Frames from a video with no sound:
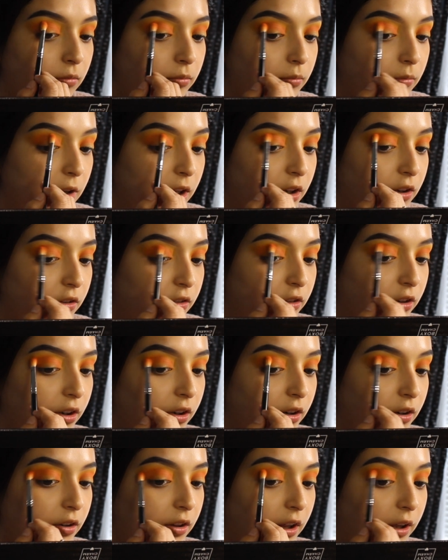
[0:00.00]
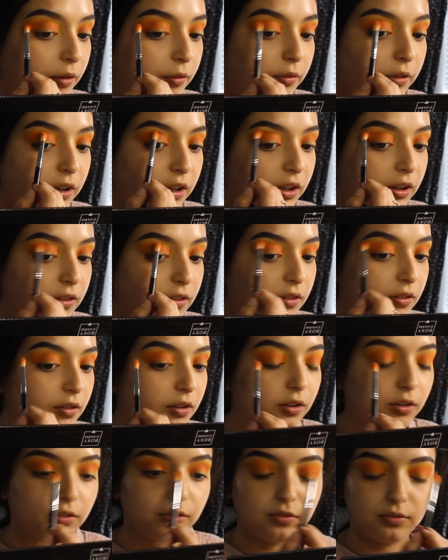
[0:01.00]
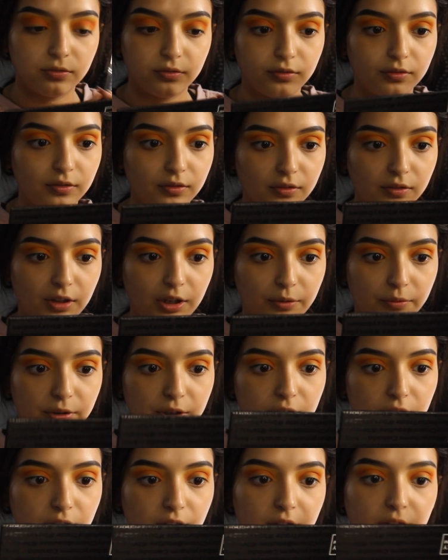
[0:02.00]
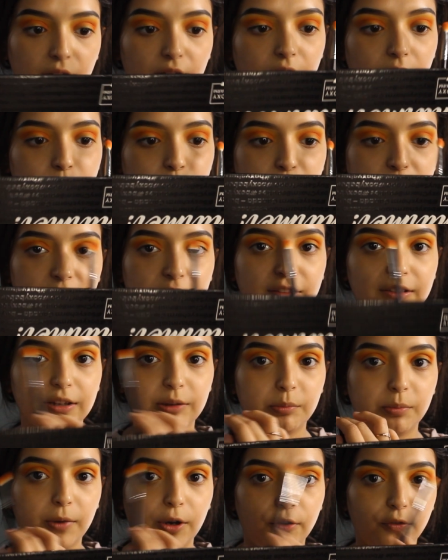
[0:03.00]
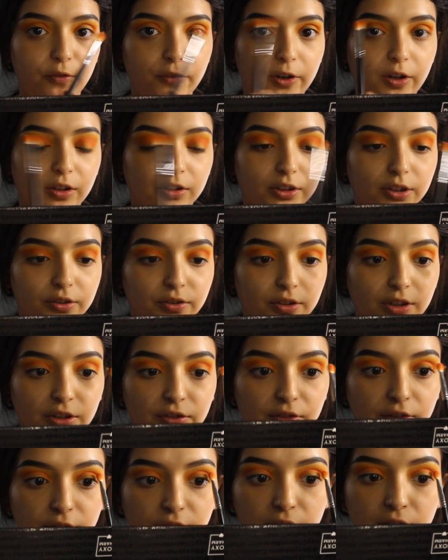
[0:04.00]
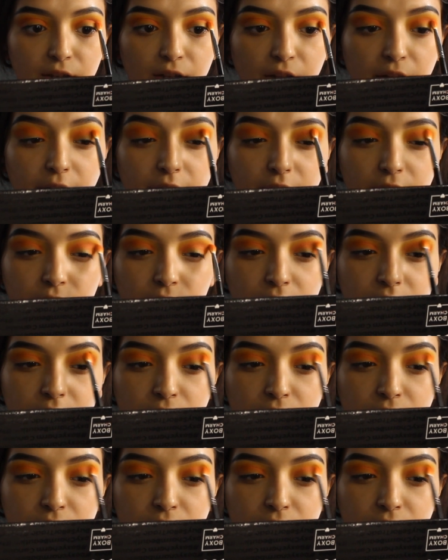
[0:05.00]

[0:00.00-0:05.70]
make sure that we can still, like when you look up, you can see both colors, not just the yellow.